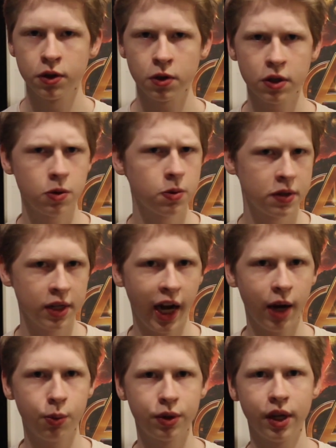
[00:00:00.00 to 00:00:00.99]
So this was the
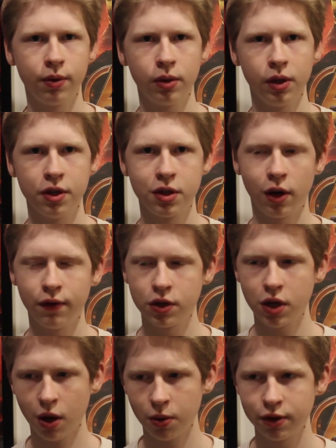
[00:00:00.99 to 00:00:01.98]
game where they released all the
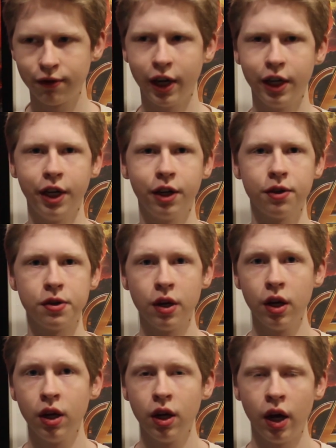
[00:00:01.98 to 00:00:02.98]
Star Wars figures,
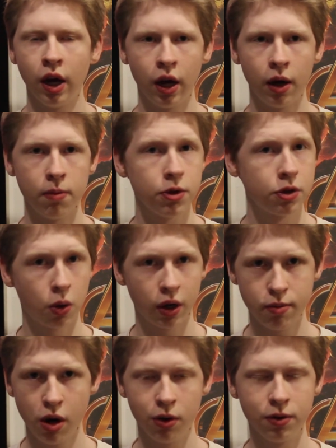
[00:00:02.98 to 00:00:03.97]
the story
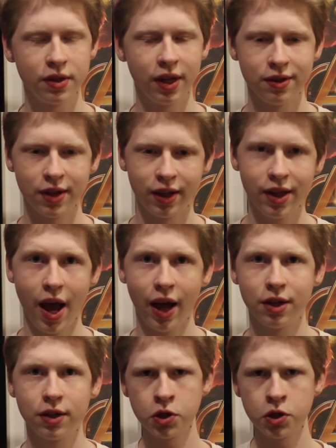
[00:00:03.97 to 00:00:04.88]
modes, things like that.